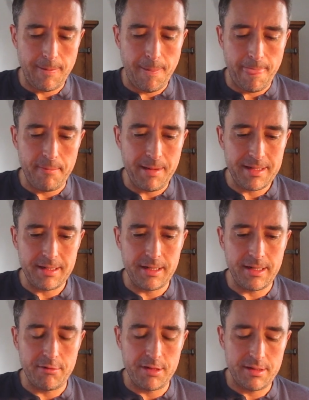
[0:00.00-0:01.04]
The message
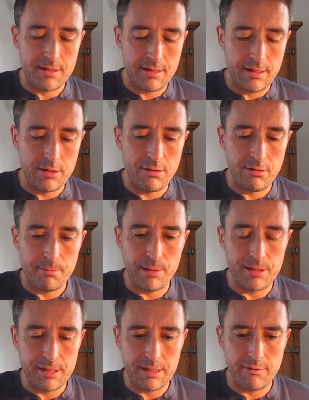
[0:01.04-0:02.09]
here is don't
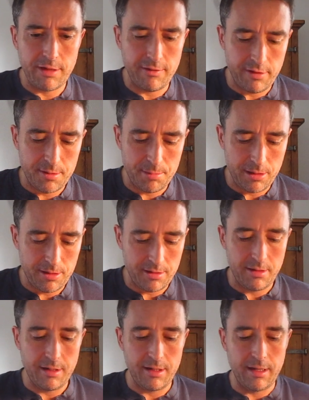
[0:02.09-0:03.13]
burn yourself out for this
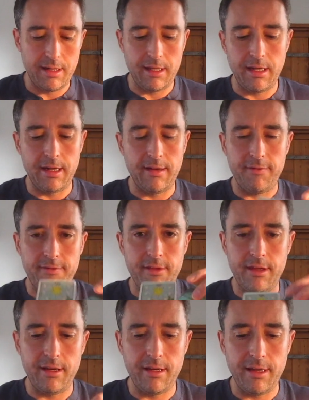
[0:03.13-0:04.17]
person. If
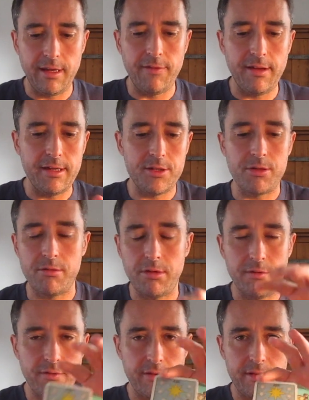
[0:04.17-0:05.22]
if it is true
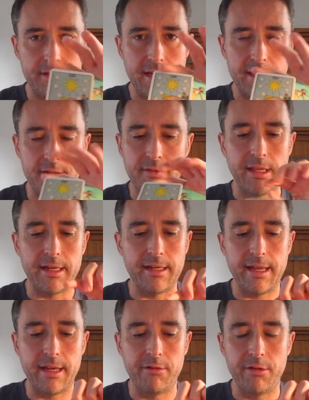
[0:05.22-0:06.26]
love, the stars have aligned it
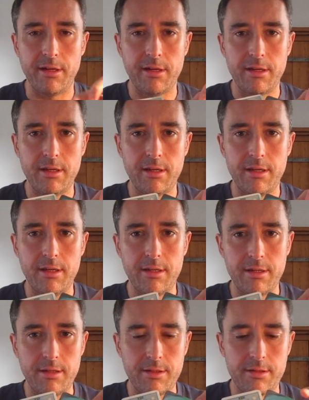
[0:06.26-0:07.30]
anyway.
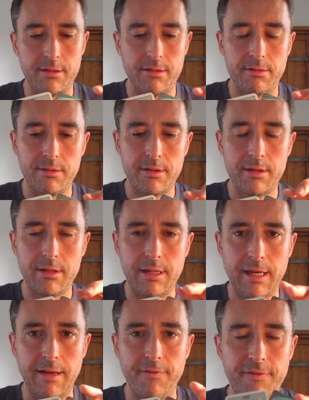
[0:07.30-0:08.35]
So
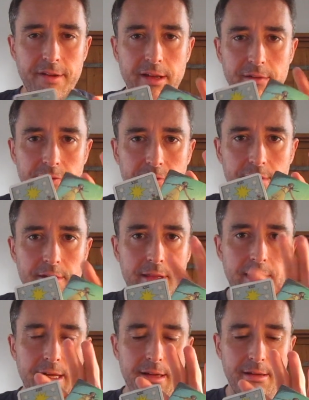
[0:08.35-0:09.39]
have faith
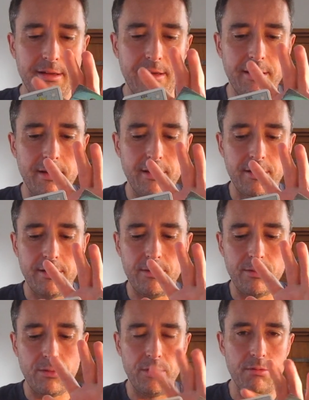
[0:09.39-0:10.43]
that
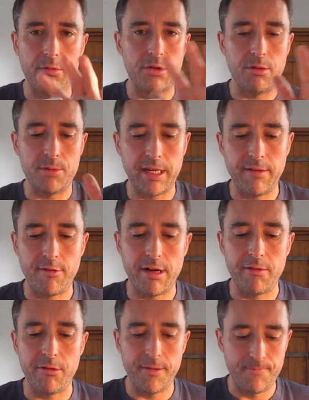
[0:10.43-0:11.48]
you would come together
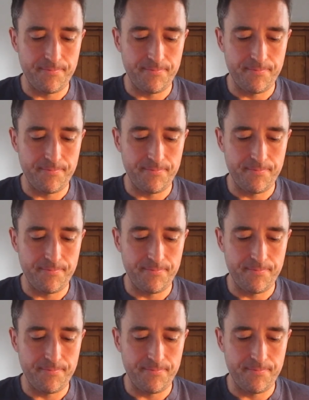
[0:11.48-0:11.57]
anyway.